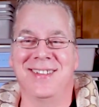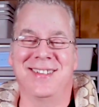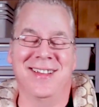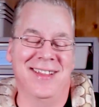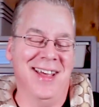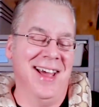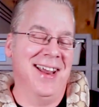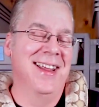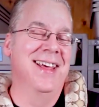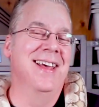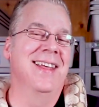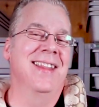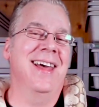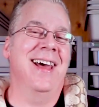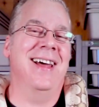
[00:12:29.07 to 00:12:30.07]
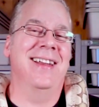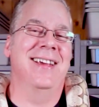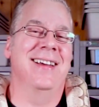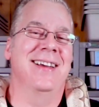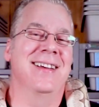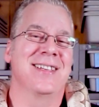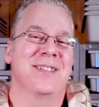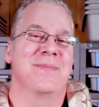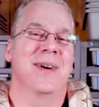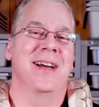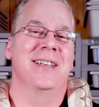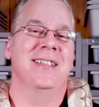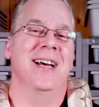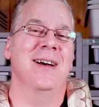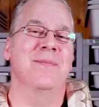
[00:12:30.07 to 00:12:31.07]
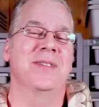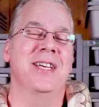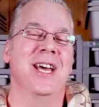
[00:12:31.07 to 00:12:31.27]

So that is my top